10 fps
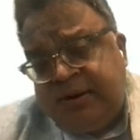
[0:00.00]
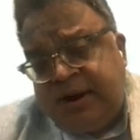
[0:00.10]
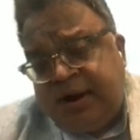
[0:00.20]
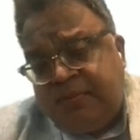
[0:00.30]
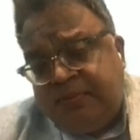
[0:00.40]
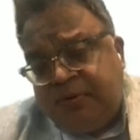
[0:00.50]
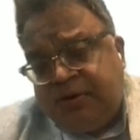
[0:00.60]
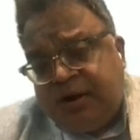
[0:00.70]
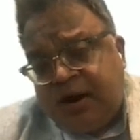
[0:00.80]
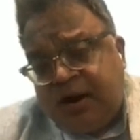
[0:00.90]
there are
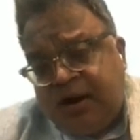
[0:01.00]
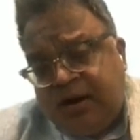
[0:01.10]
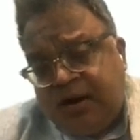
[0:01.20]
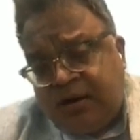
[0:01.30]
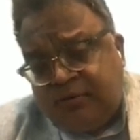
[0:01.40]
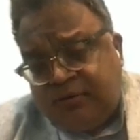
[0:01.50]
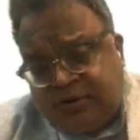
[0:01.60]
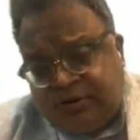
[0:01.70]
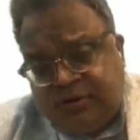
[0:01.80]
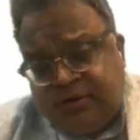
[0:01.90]
both
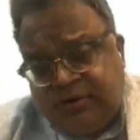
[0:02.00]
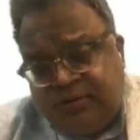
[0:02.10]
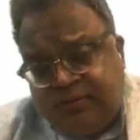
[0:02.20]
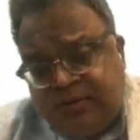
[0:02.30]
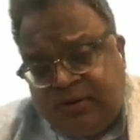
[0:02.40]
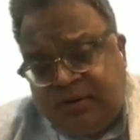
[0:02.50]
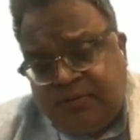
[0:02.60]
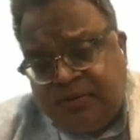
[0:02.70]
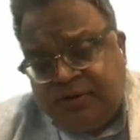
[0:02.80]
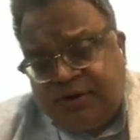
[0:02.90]
grounds,
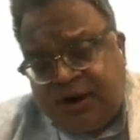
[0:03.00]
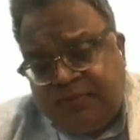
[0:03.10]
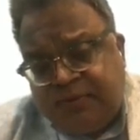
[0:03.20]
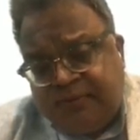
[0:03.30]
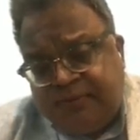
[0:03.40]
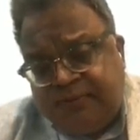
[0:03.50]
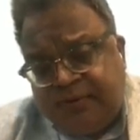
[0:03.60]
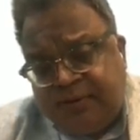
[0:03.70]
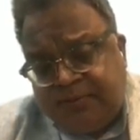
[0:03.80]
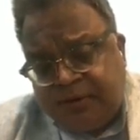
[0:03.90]
both type of
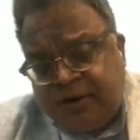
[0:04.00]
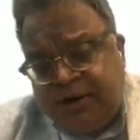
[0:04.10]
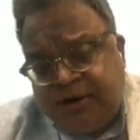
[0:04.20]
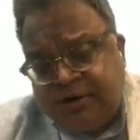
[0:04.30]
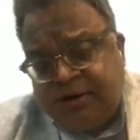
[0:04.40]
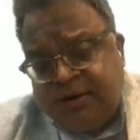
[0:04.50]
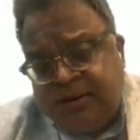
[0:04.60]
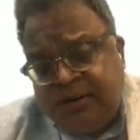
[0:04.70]
employees,